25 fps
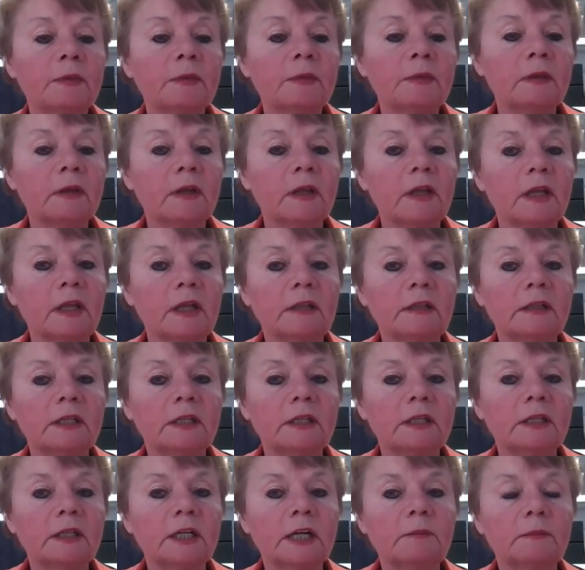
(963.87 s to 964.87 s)
And
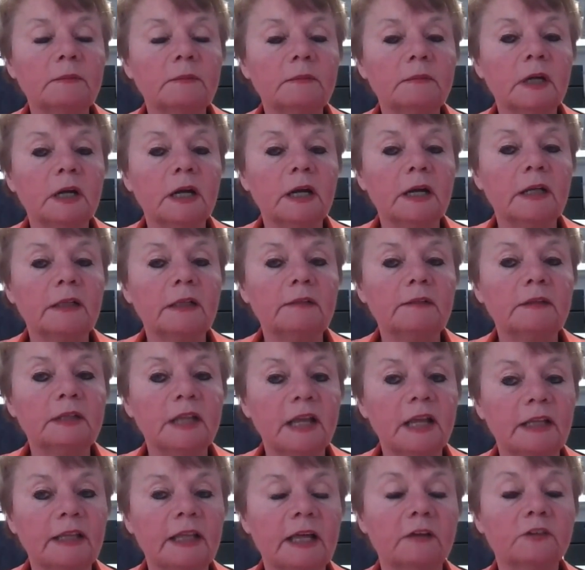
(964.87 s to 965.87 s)

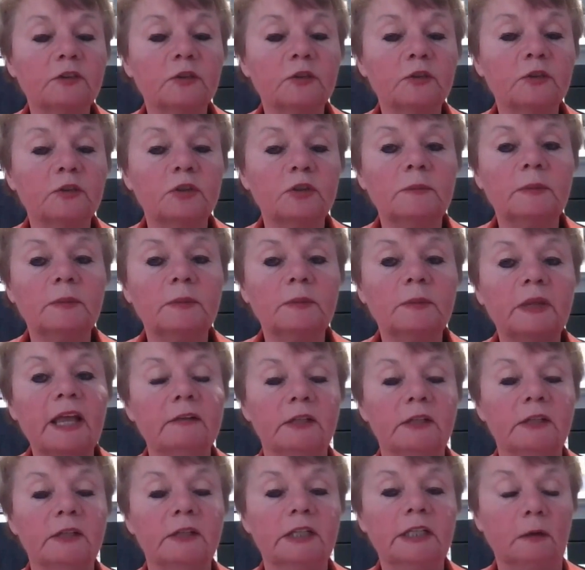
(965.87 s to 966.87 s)
Danielle's going to be
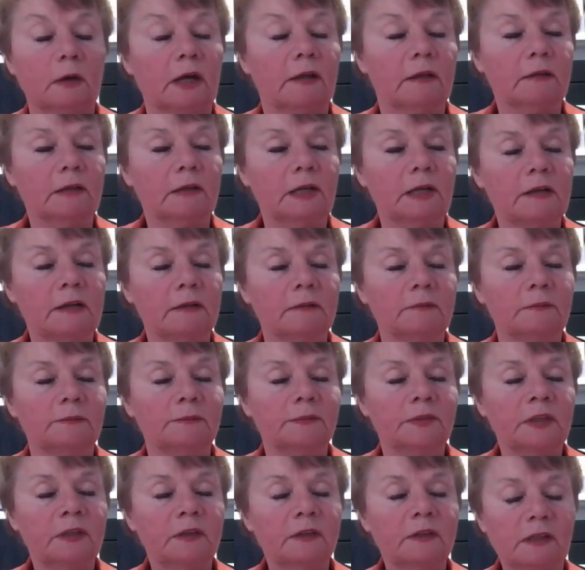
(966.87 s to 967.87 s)
handling
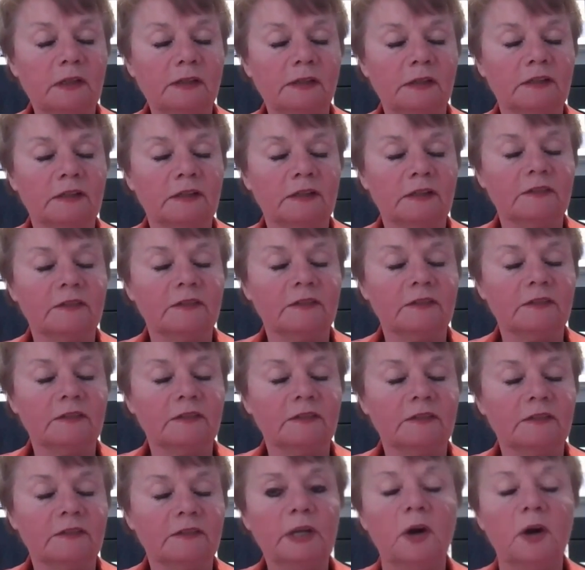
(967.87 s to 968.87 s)
the
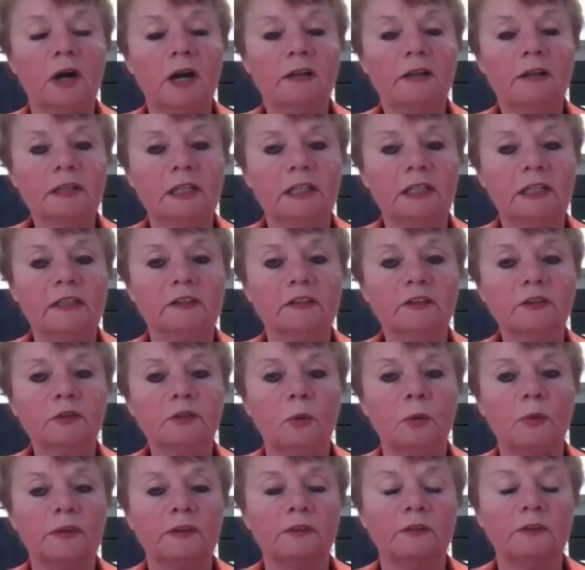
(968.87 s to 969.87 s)
Q&A box and letting us
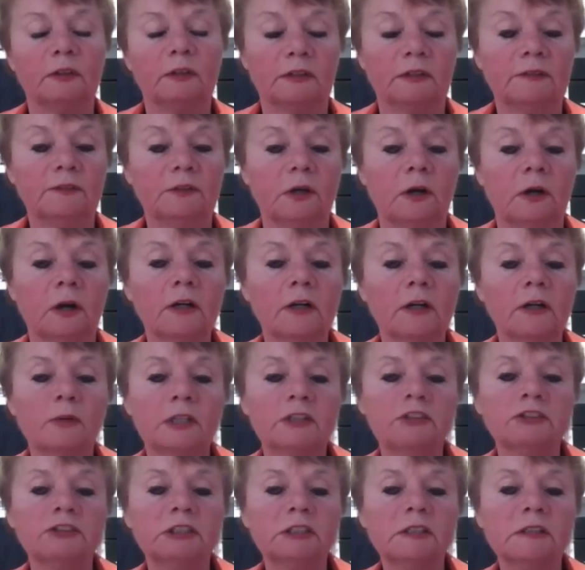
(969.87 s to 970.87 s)
know if there are
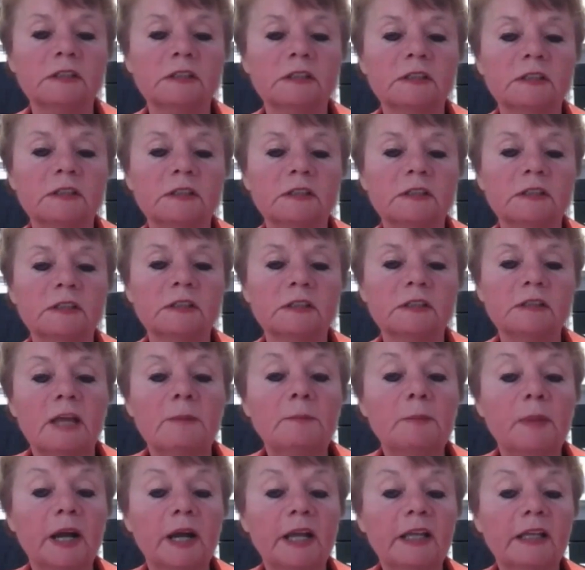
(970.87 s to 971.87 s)
questions.
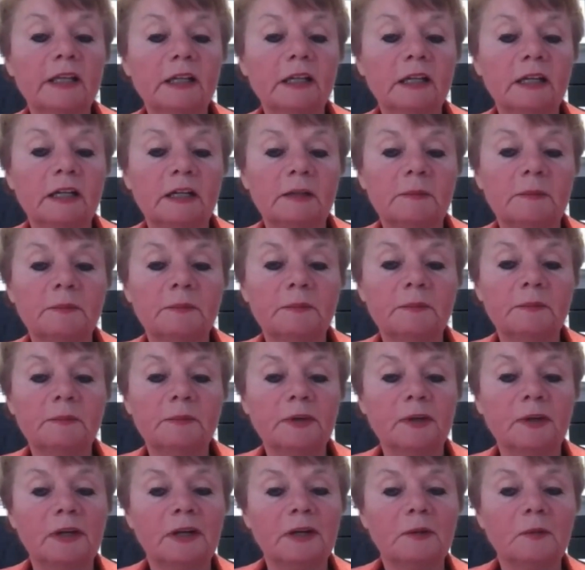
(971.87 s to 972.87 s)
And Mike,
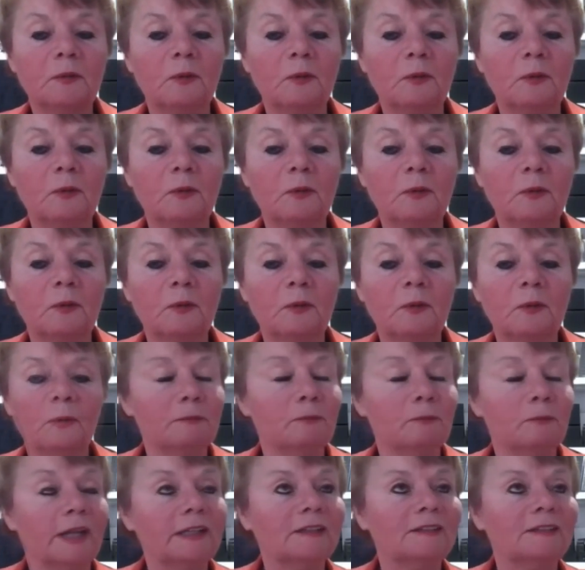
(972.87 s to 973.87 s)

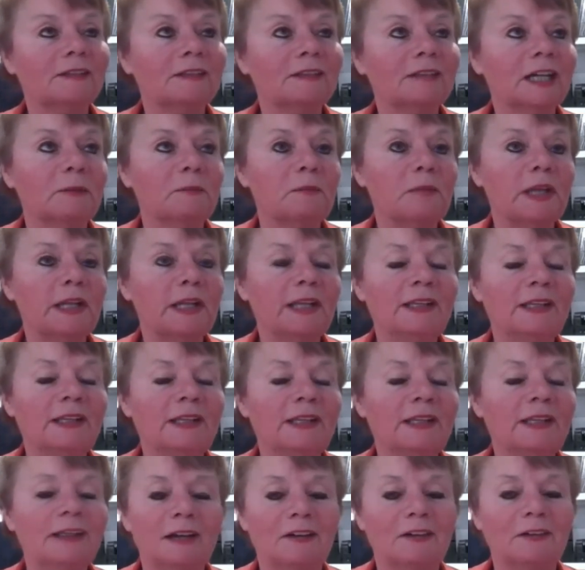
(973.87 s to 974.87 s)
Mike has done many
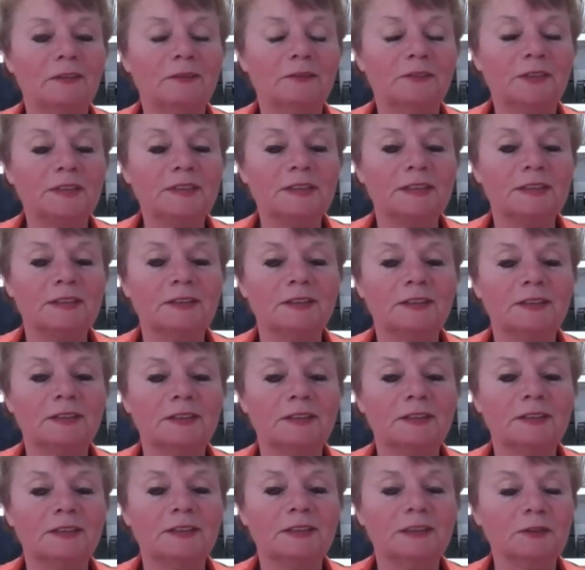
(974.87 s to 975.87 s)

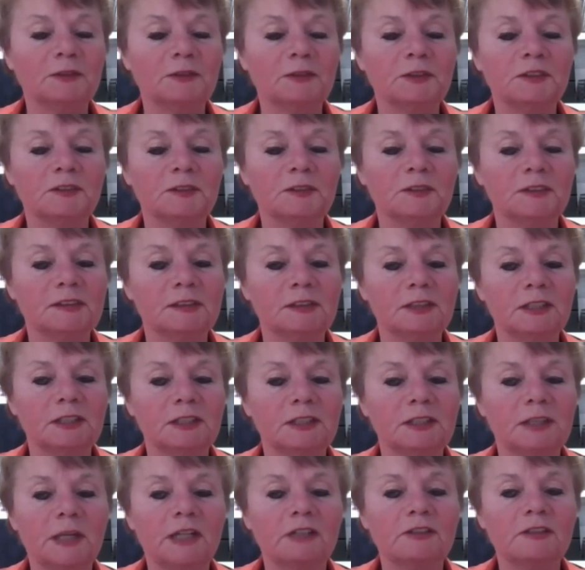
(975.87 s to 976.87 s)
liquid fuels facility
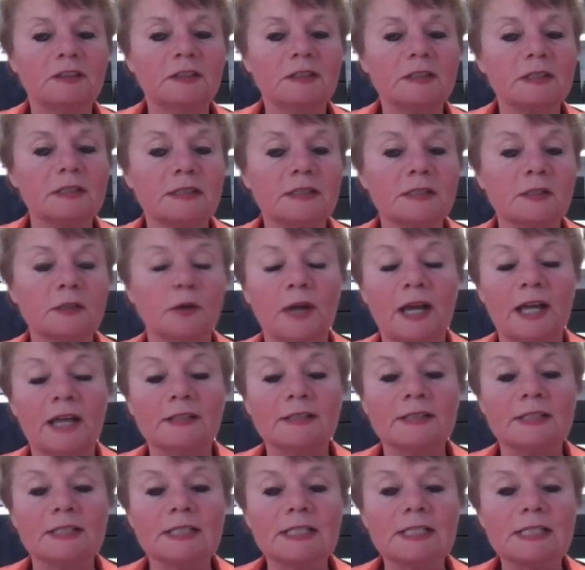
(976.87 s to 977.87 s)
inspections, and so
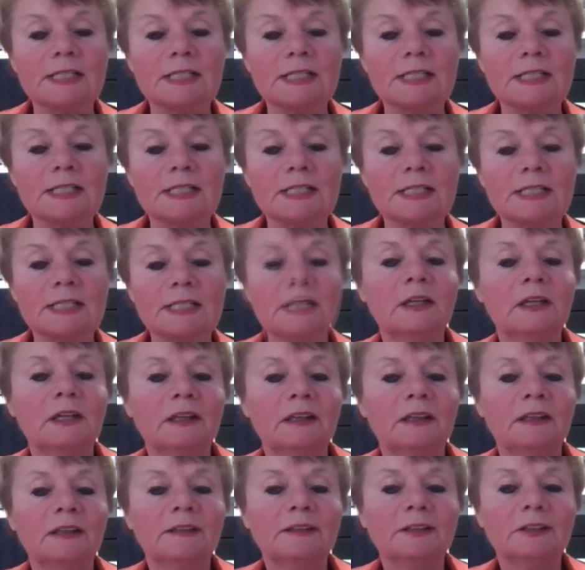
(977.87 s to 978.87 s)
has his team.
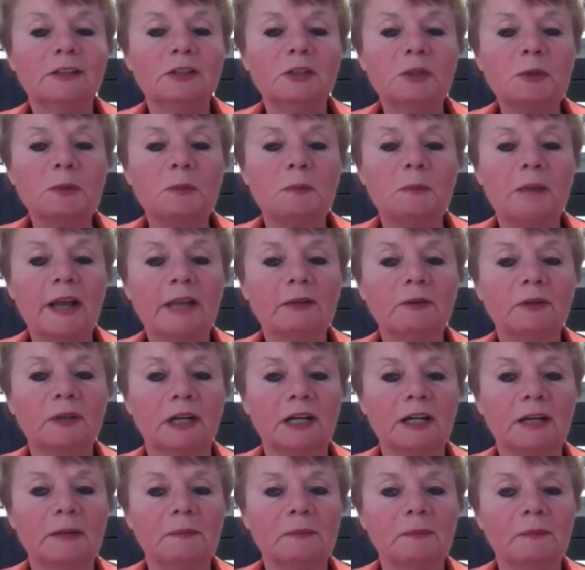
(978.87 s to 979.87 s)
So Mike
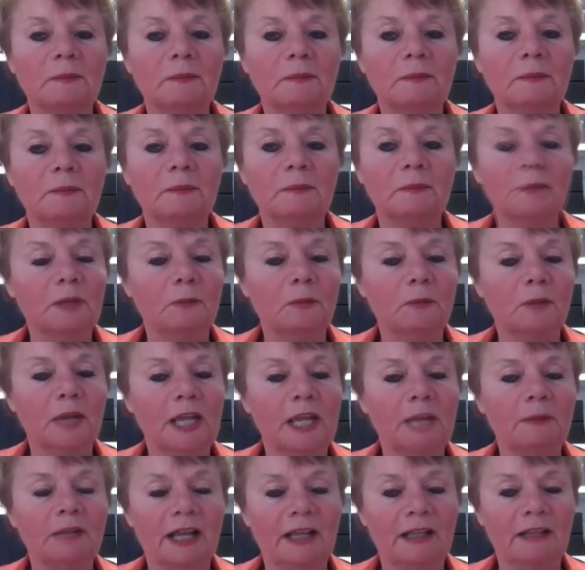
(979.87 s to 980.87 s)
will be
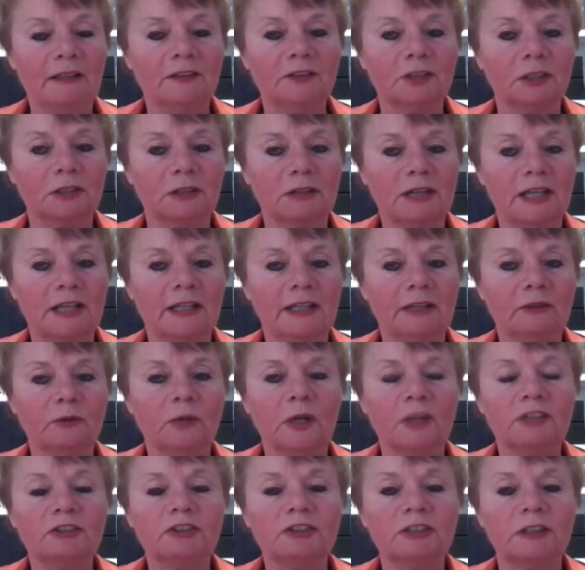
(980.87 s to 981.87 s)
able to answer any
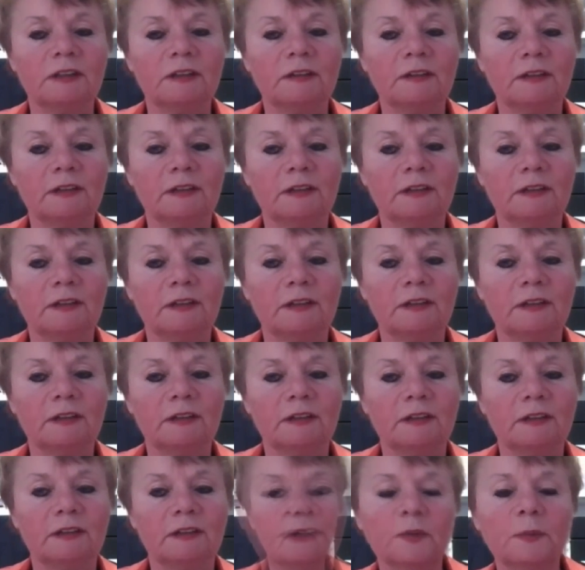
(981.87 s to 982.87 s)
questions
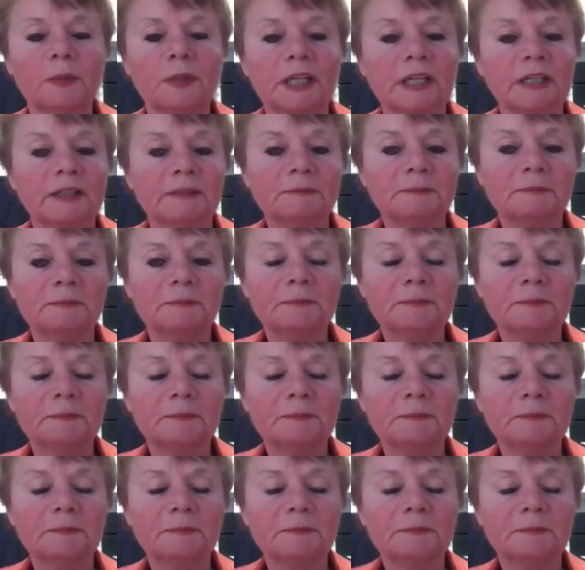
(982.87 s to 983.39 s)
along with me.